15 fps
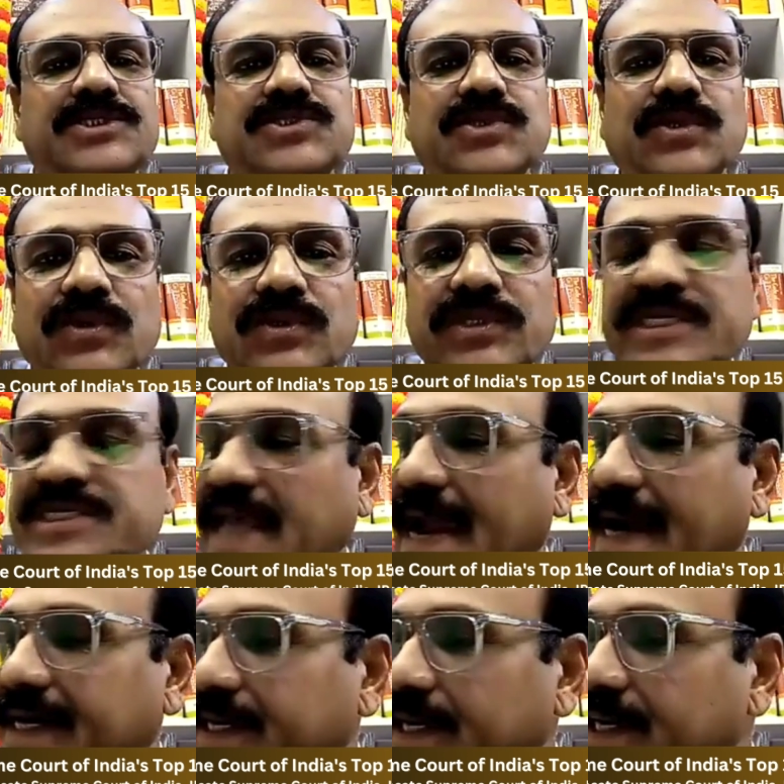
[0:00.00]
So this
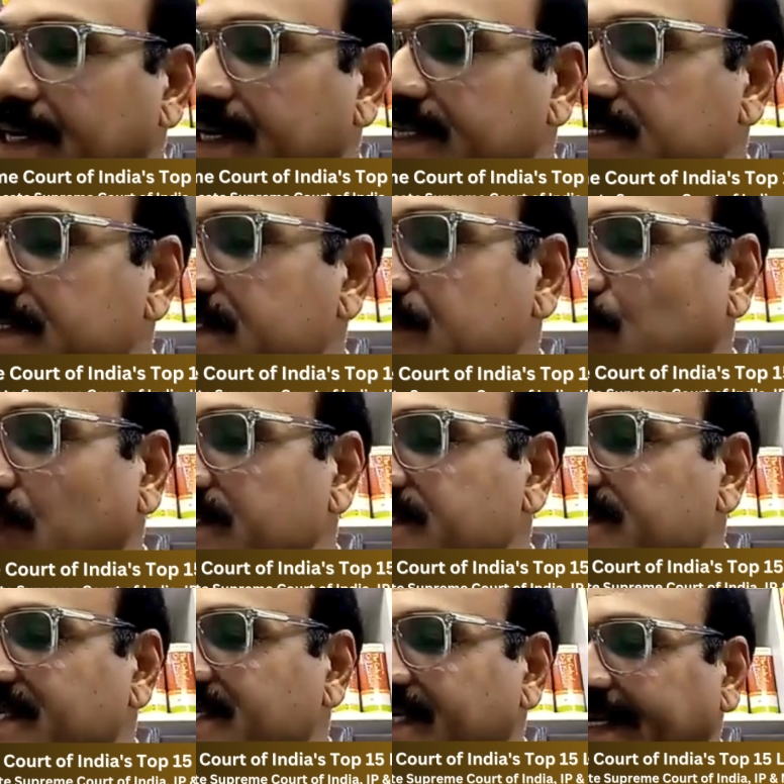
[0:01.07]
act contains
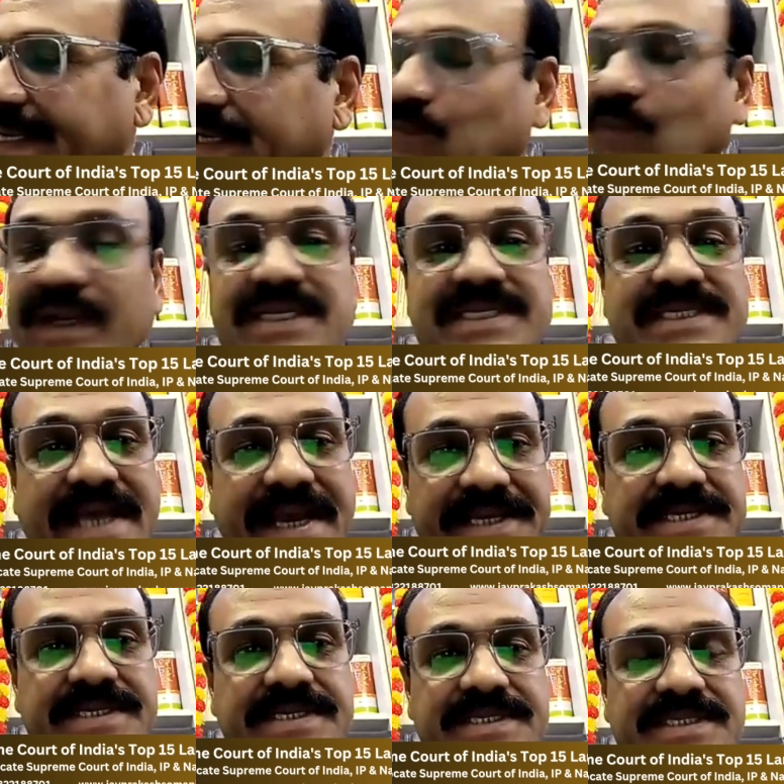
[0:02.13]
161
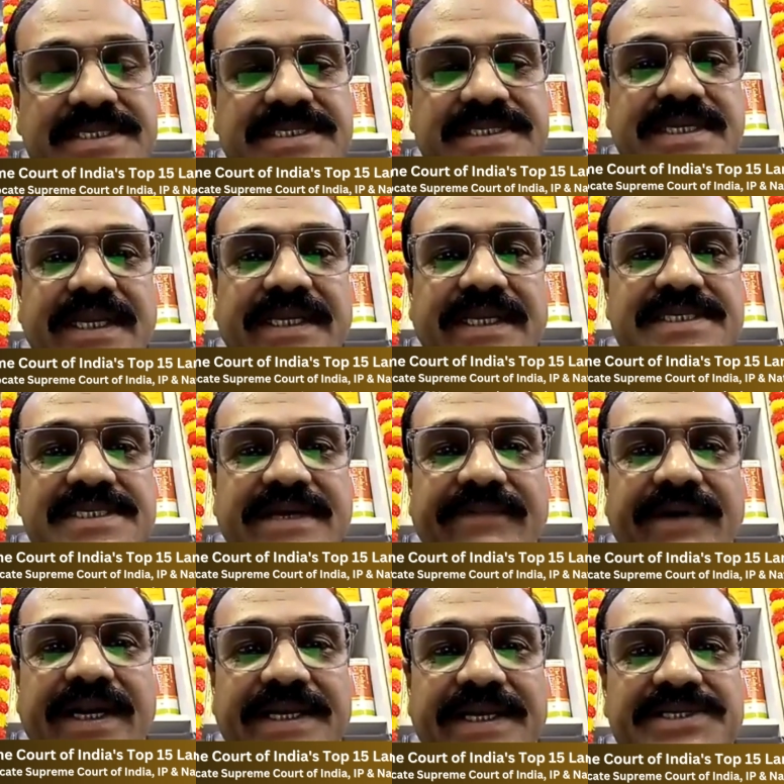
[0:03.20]
sections in
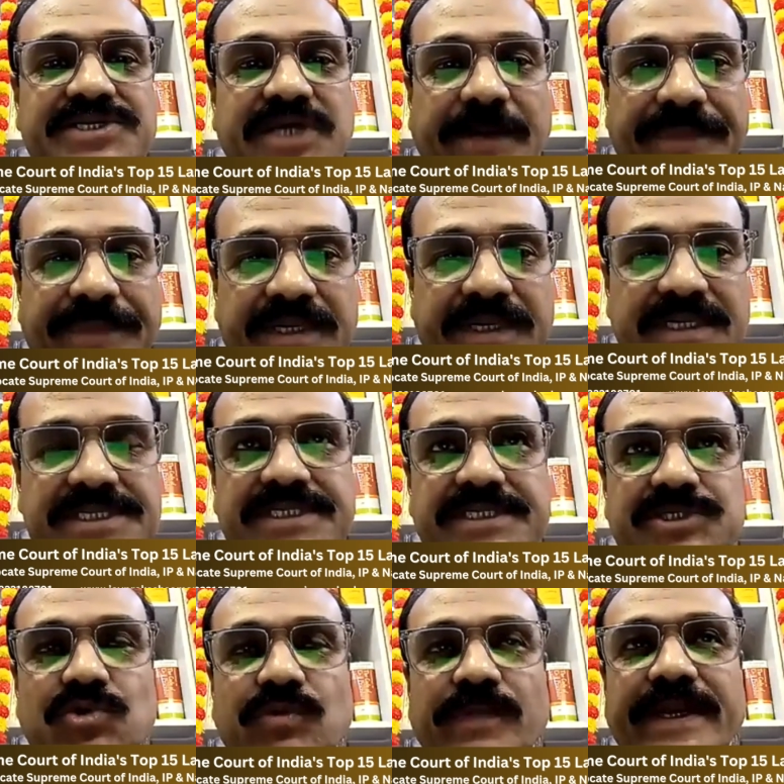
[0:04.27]
17 chapters.
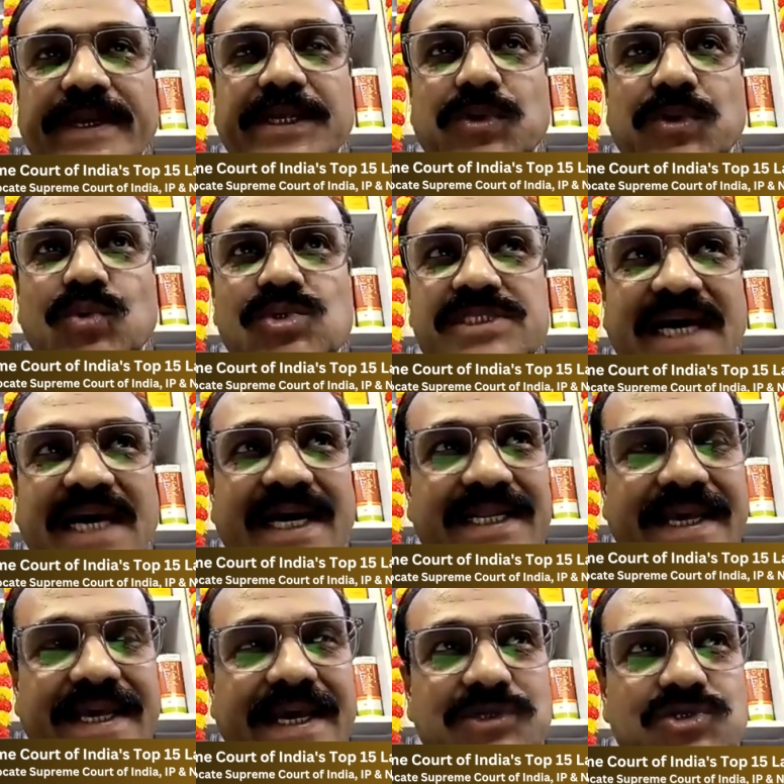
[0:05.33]
So many rules
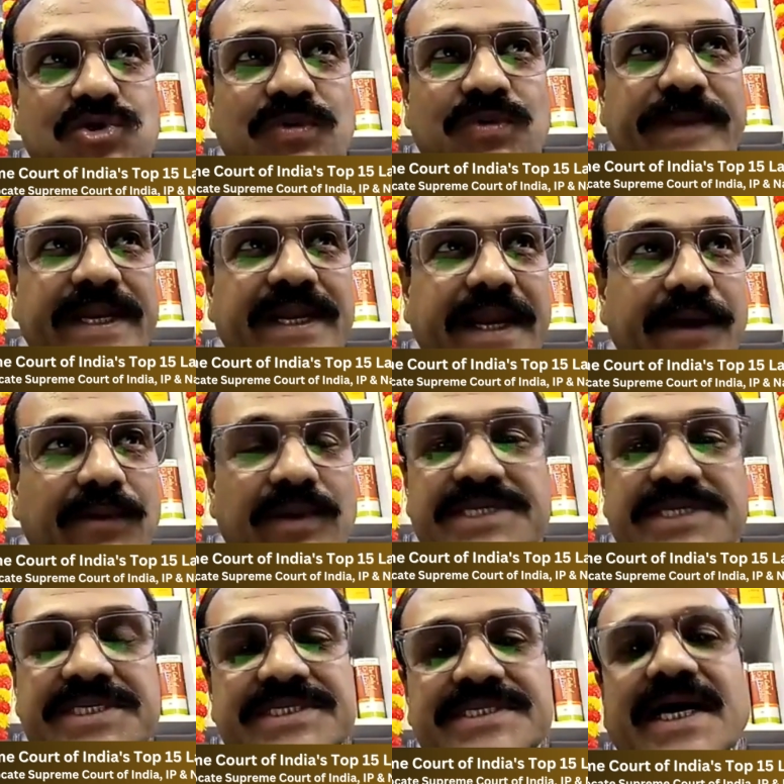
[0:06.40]
are there, so many
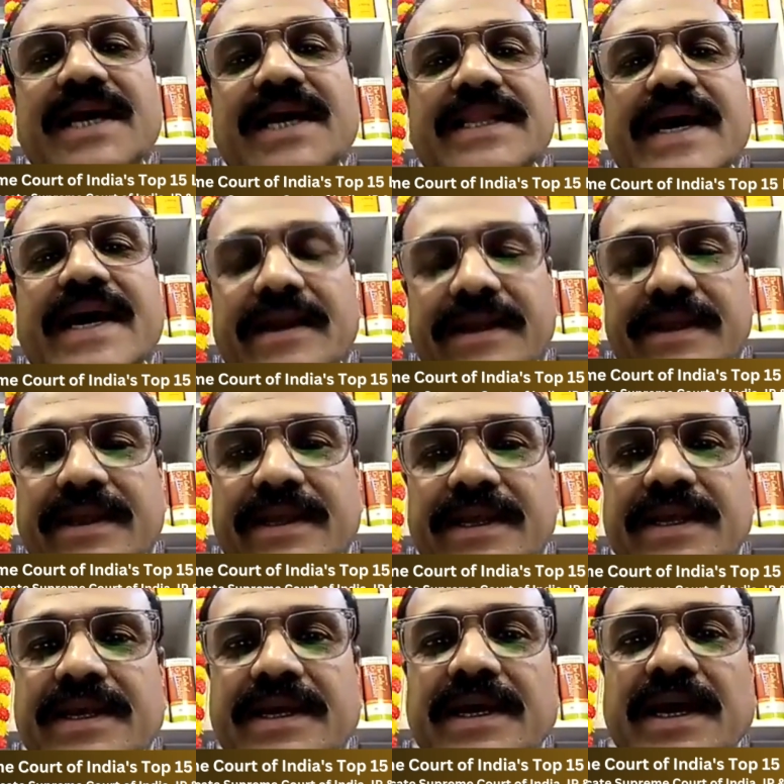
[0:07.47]
regulations are there.
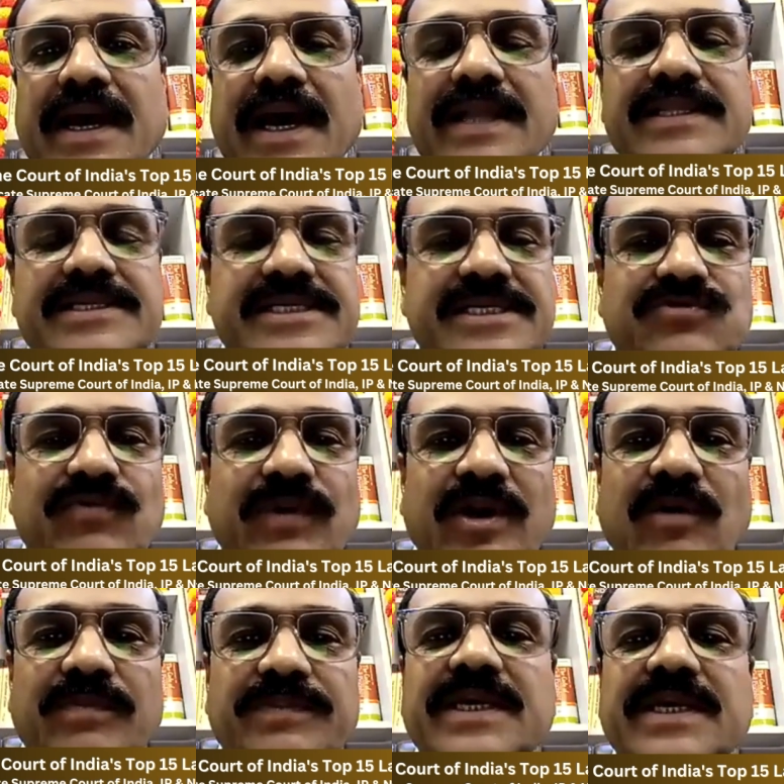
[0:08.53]
And this is
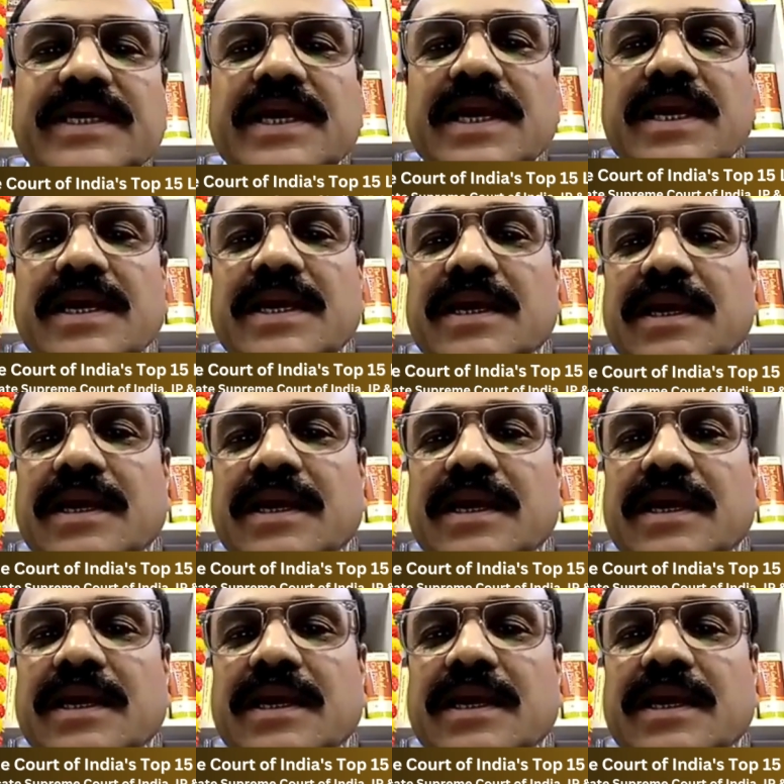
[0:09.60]
one of the